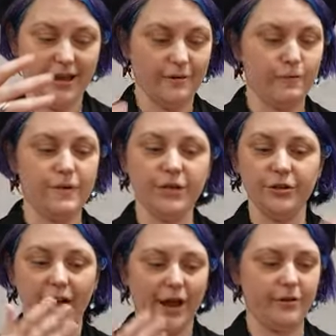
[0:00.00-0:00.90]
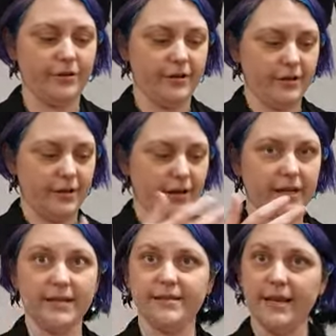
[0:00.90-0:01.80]
and figure out a
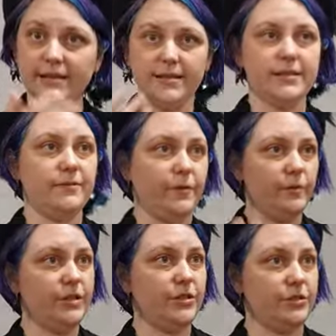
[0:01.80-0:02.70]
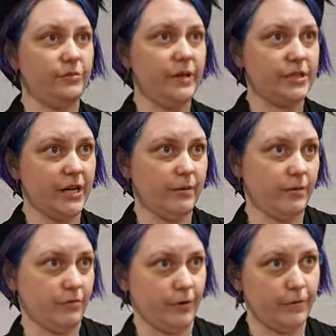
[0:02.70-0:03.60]
consensus of what we should do each day
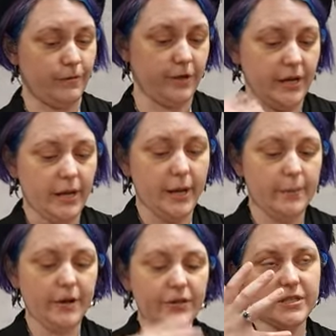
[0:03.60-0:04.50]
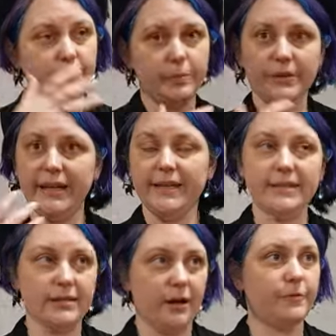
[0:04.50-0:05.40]
with the rover, but also what
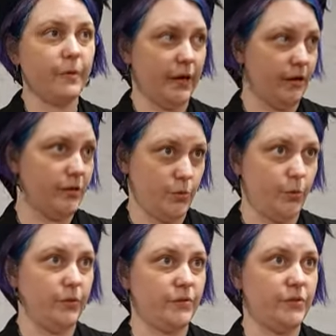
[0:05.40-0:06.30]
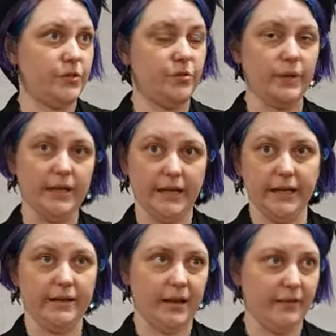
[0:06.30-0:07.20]
planning software tools do we
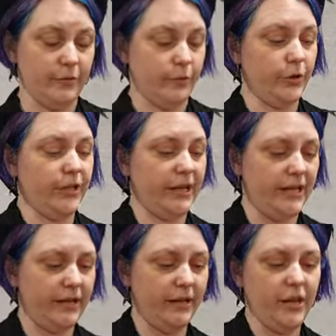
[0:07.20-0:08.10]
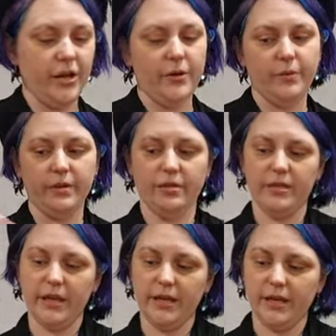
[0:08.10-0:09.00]
need, and then working
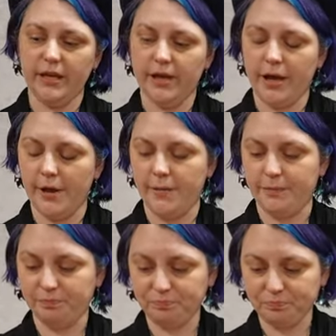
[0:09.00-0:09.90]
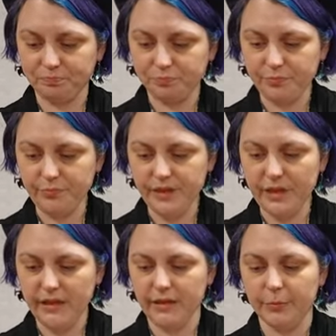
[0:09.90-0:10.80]
with the um,
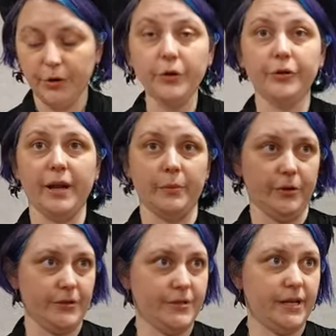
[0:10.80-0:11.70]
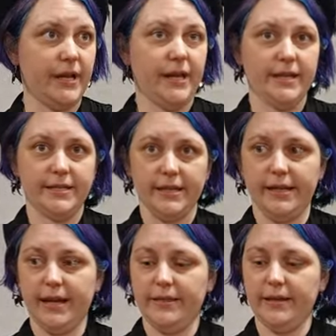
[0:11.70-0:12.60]
the programmers to and